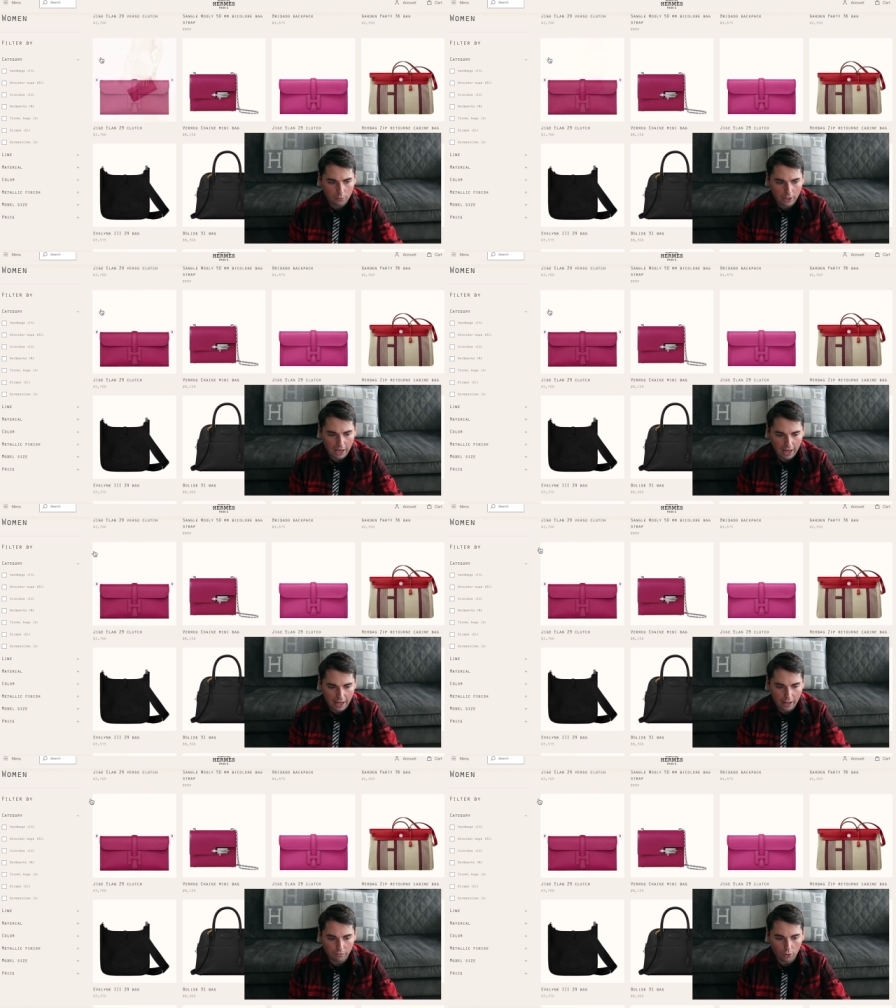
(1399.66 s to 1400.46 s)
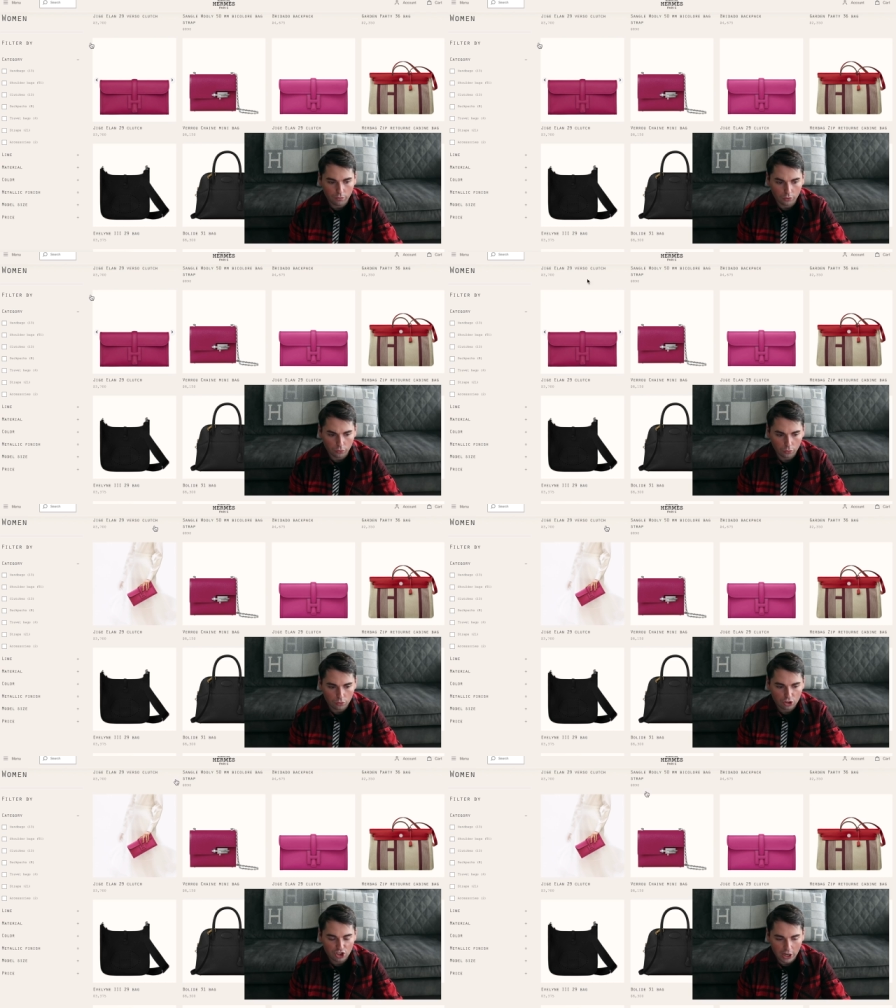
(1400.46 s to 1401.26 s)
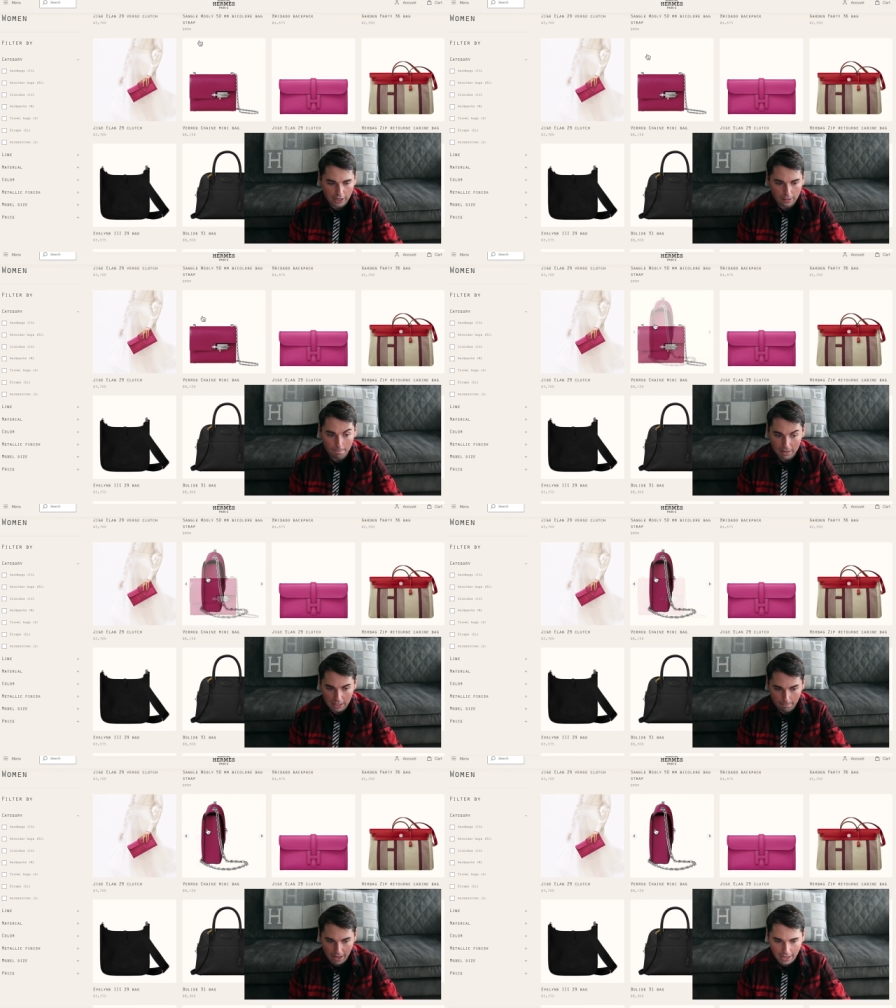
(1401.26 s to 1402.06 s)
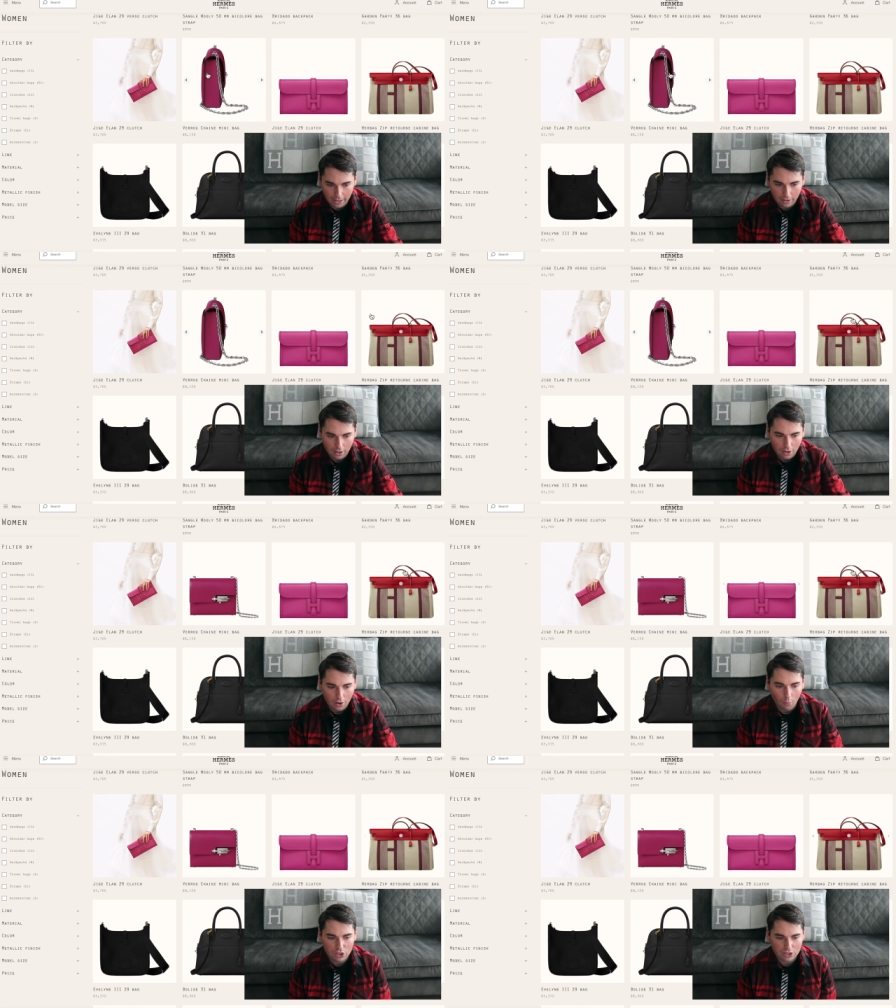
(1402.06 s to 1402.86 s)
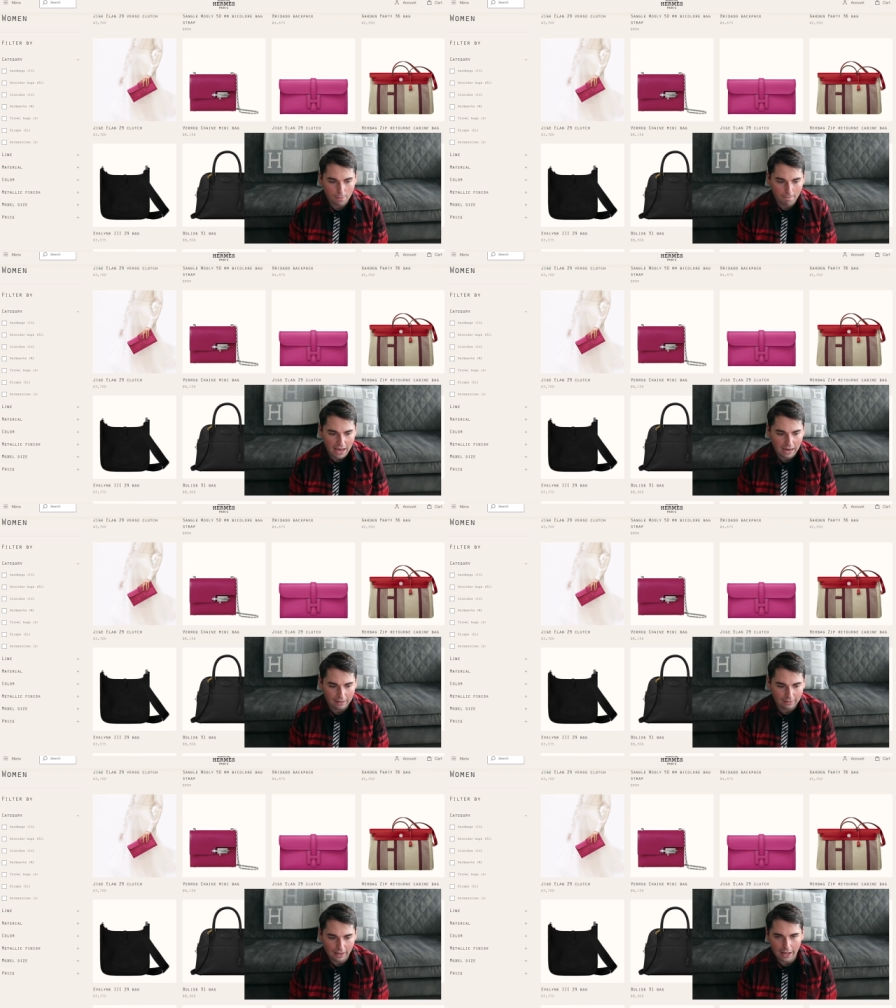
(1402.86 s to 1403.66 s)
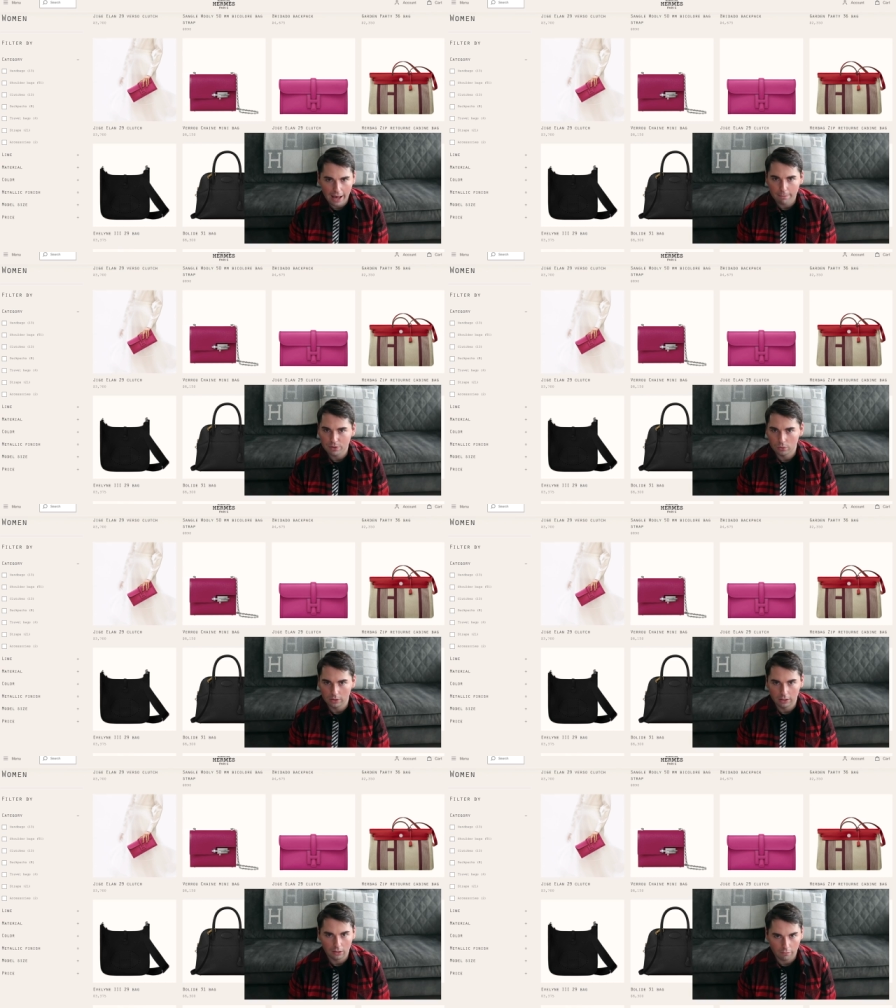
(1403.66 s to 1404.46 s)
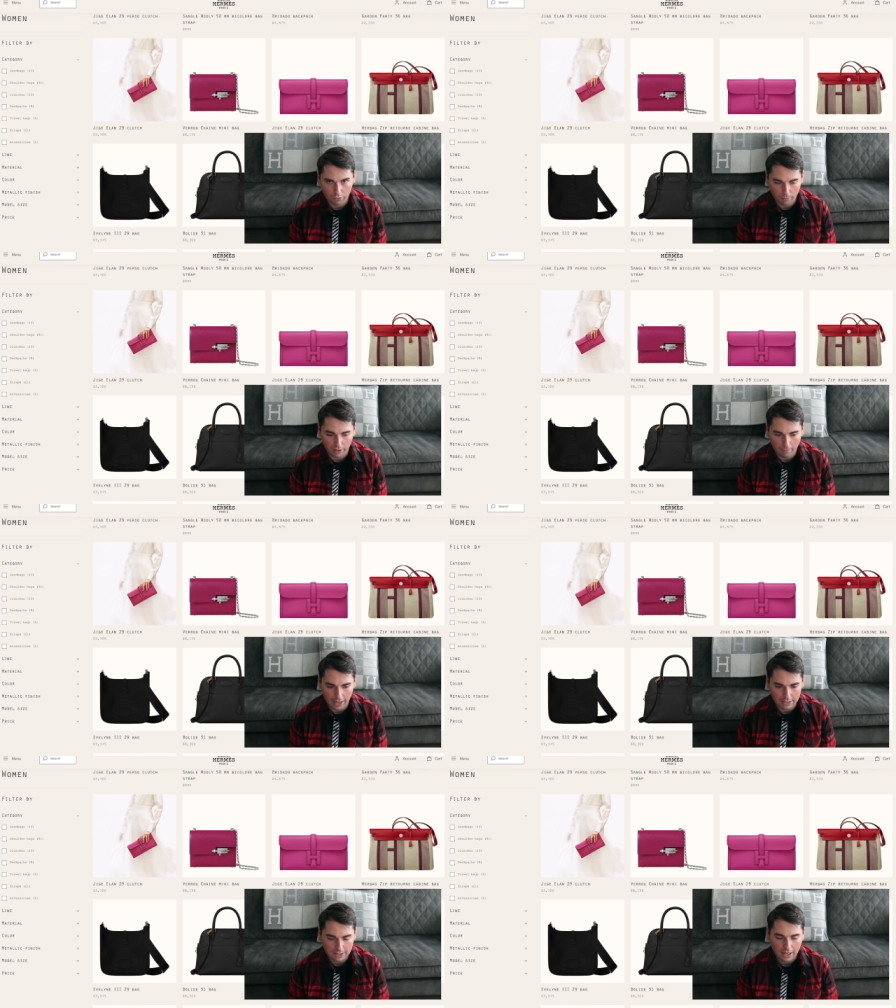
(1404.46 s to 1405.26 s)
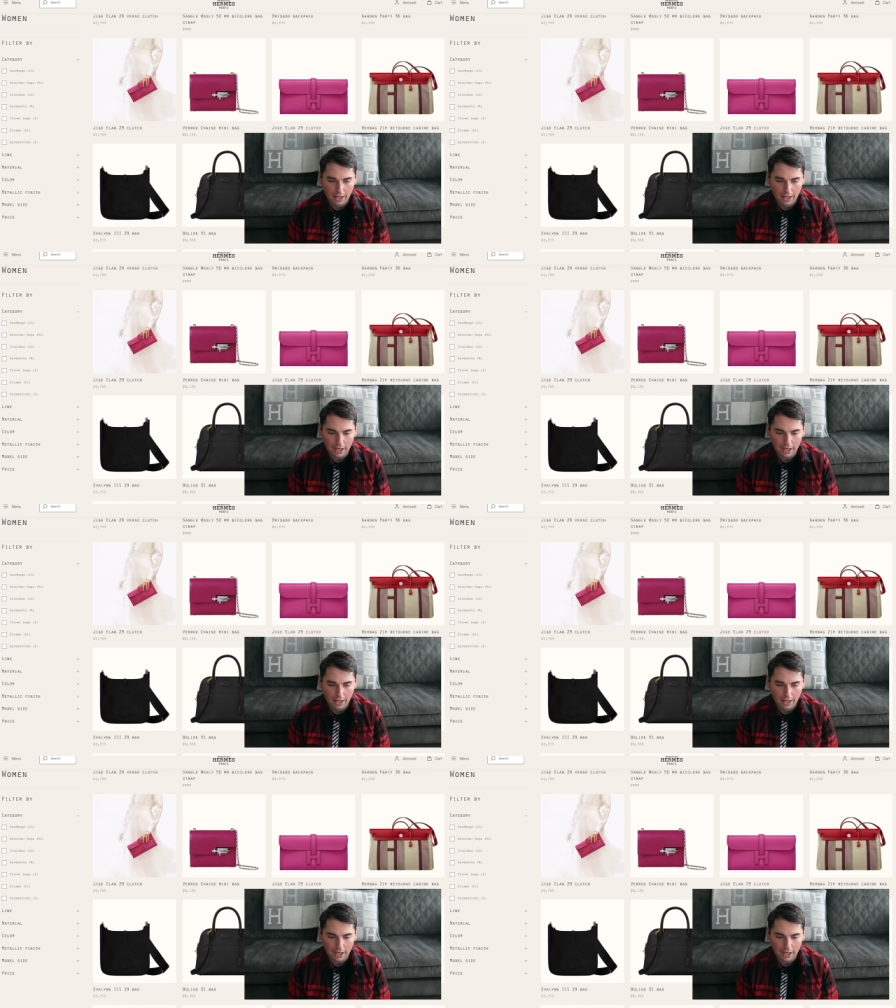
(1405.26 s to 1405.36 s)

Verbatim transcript: we have a Verrou chain mini bag, which is a bag that I absolutely love from Hermes.